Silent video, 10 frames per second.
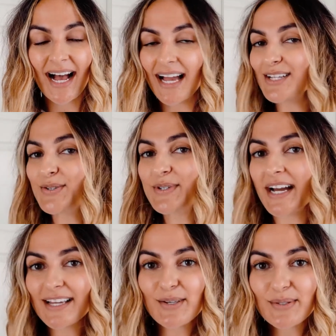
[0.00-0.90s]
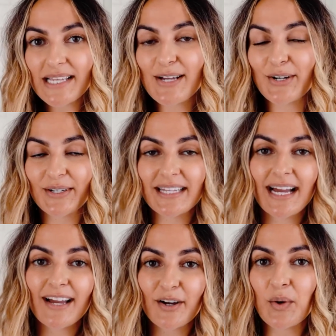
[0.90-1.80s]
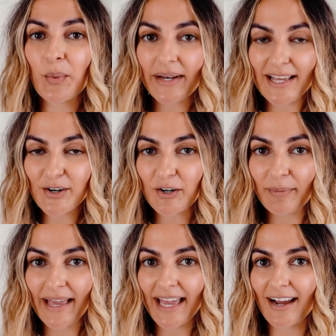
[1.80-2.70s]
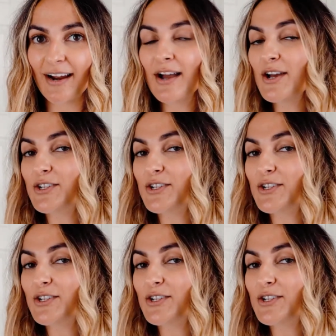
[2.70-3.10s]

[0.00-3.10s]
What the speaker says: I do not use a curling iron when I curl my hair,